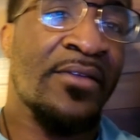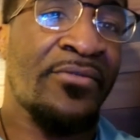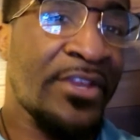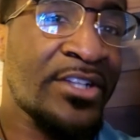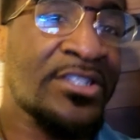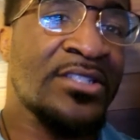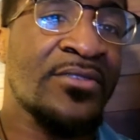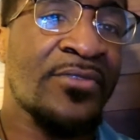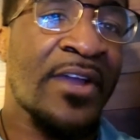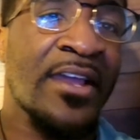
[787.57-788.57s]
and finishes
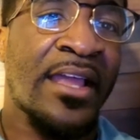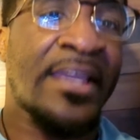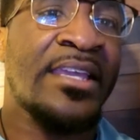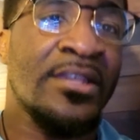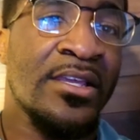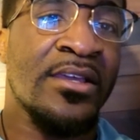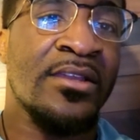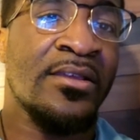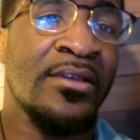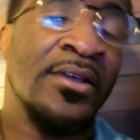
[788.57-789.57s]
the fight like he did
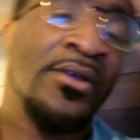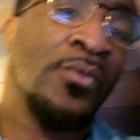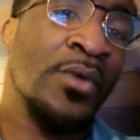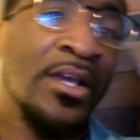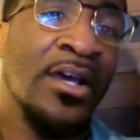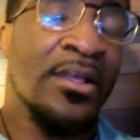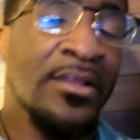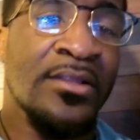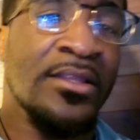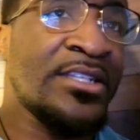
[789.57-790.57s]
with
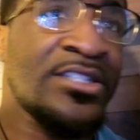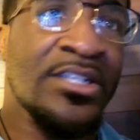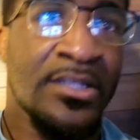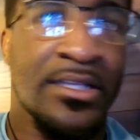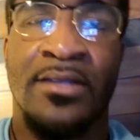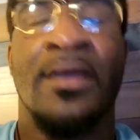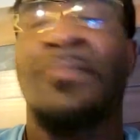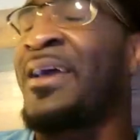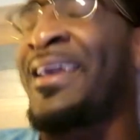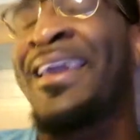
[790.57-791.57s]
Li Jingliang,
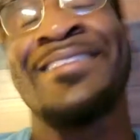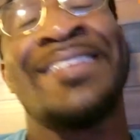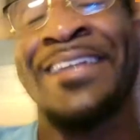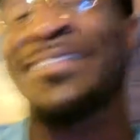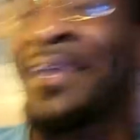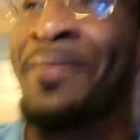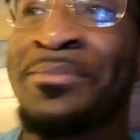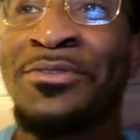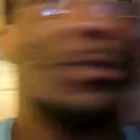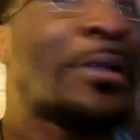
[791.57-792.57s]
I can't say his name. I'm just
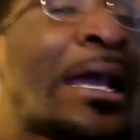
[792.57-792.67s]
going to not